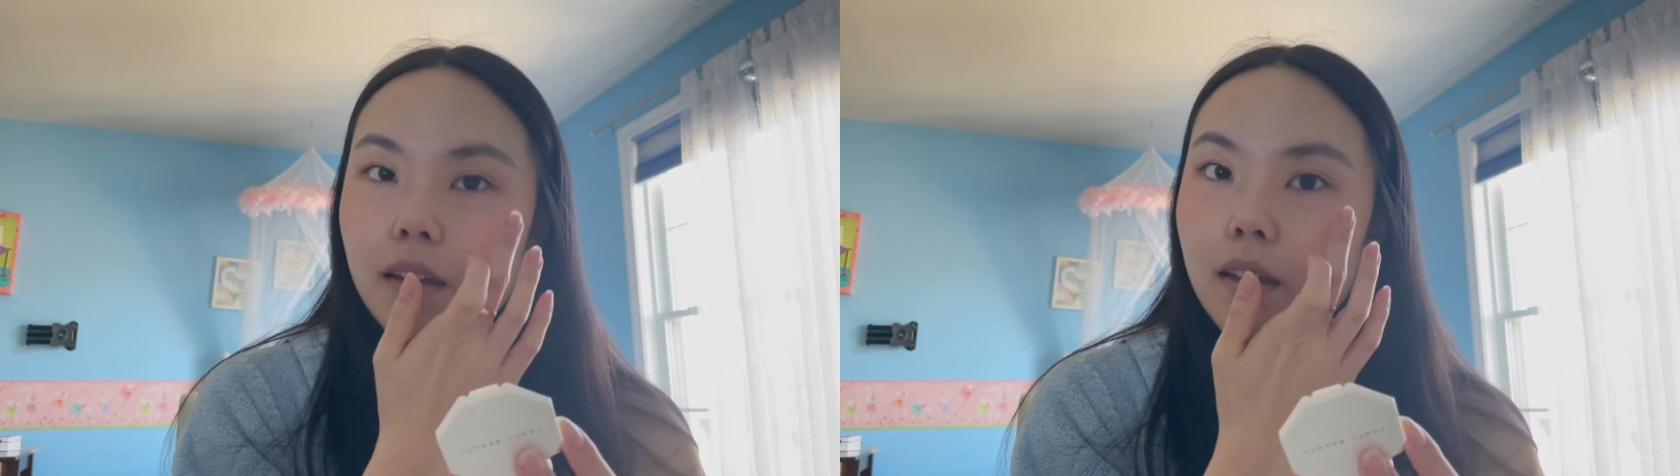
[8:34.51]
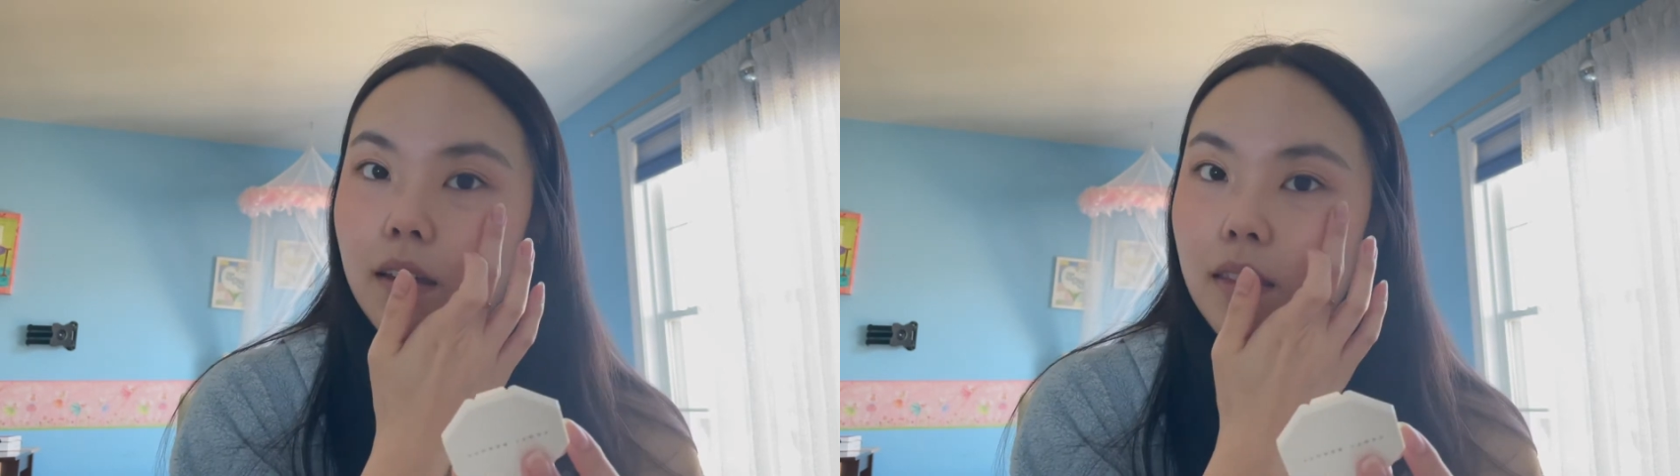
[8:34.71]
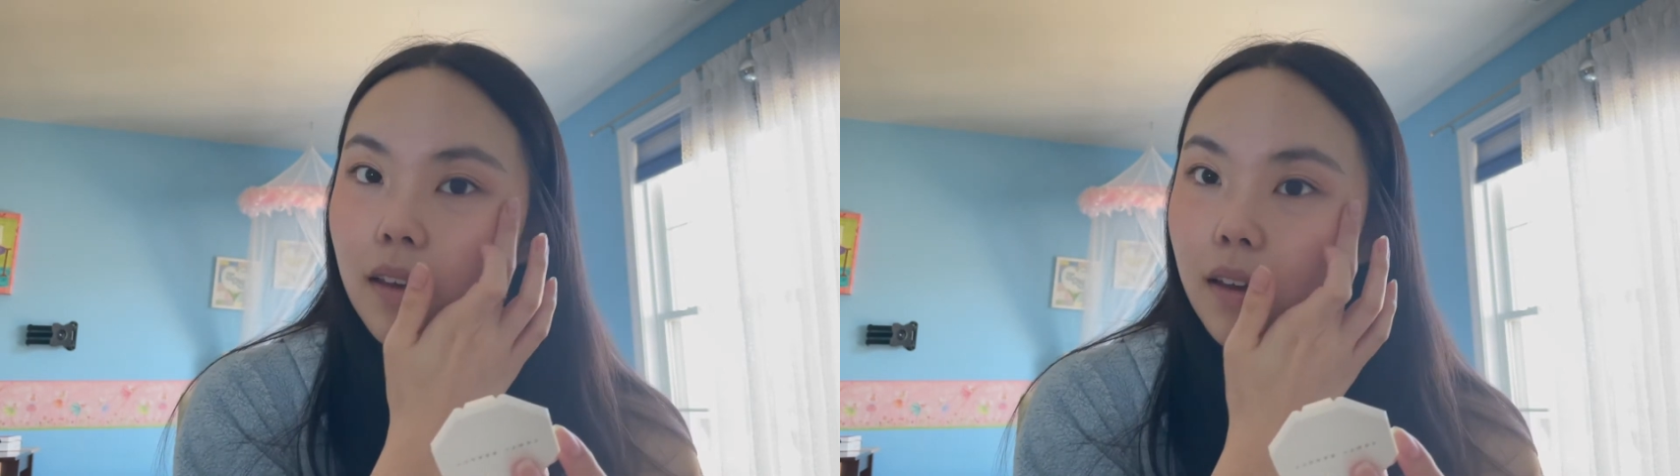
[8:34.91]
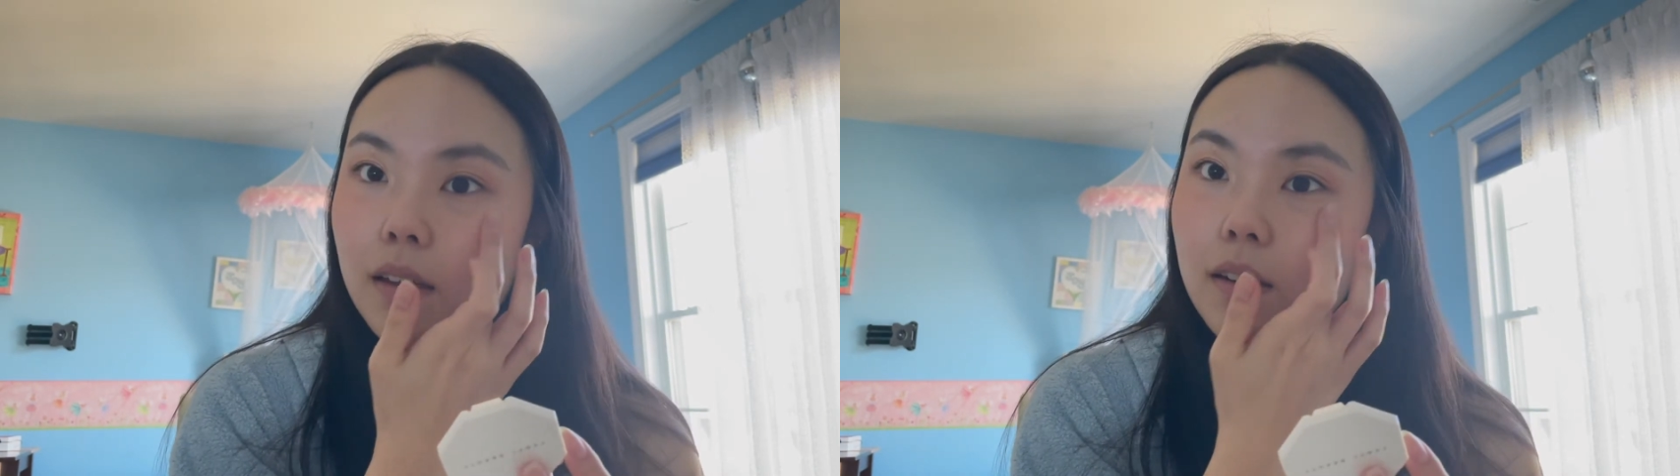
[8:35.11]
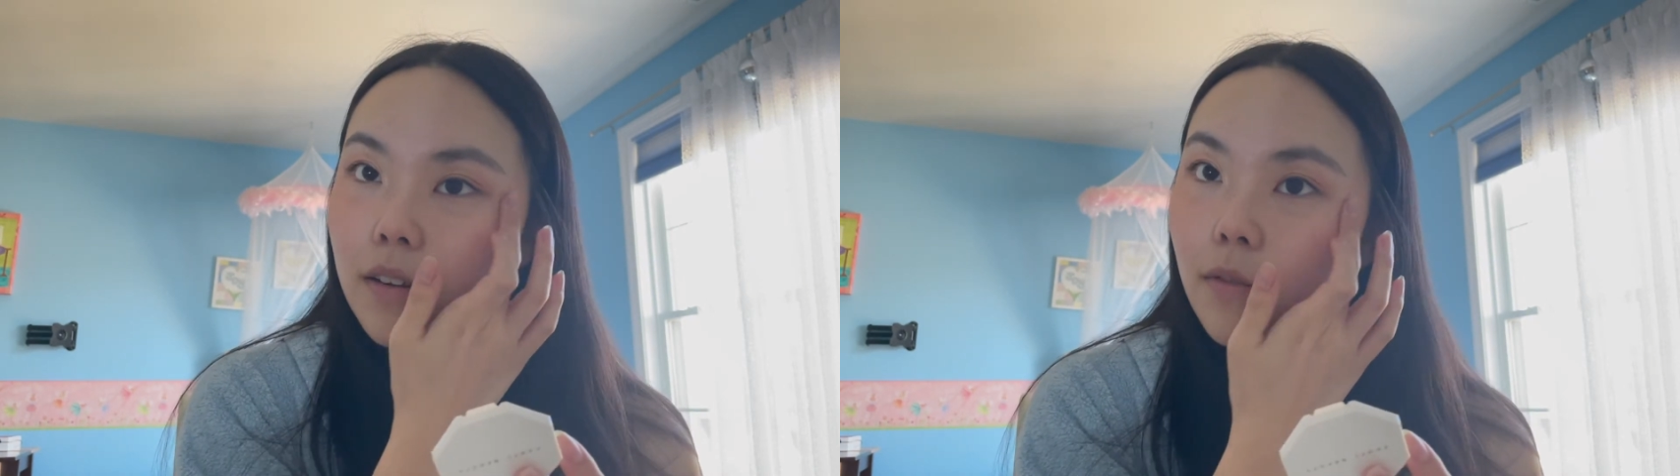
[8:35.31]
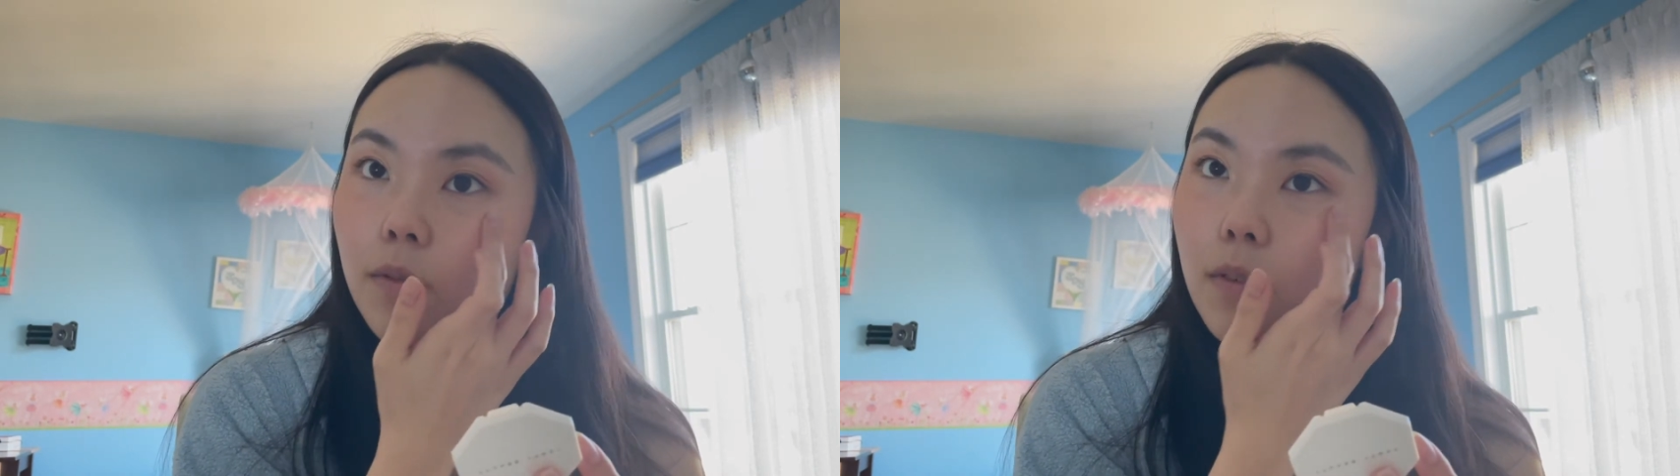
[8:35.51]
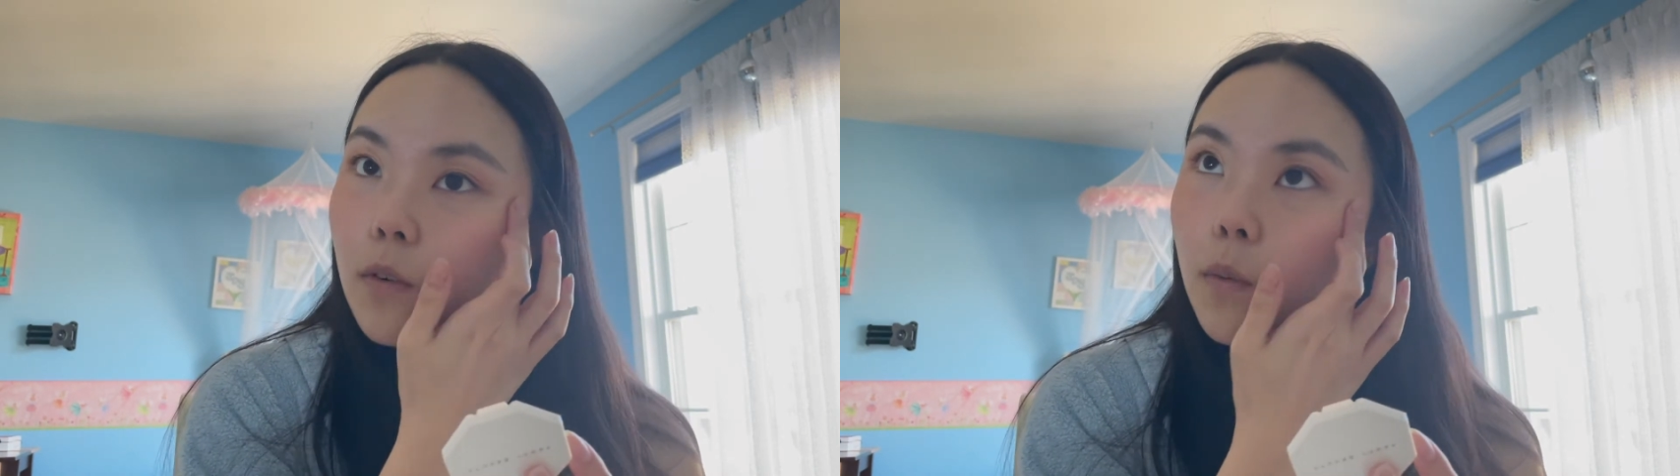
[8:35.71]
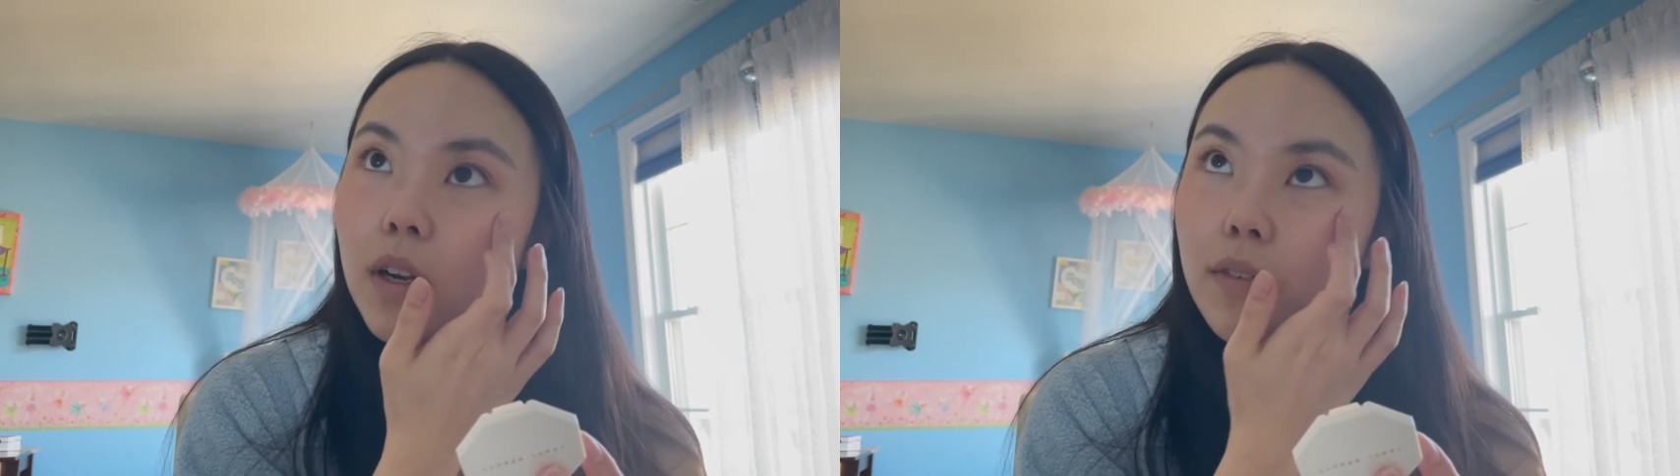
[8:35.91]
And then
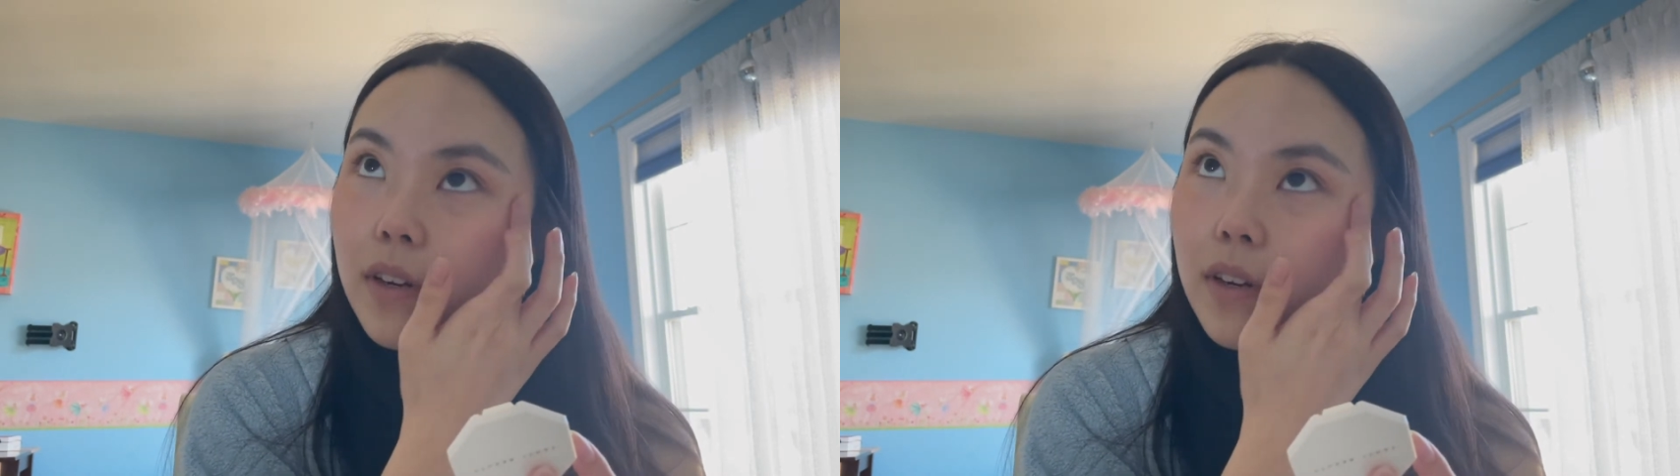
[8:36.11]
whatever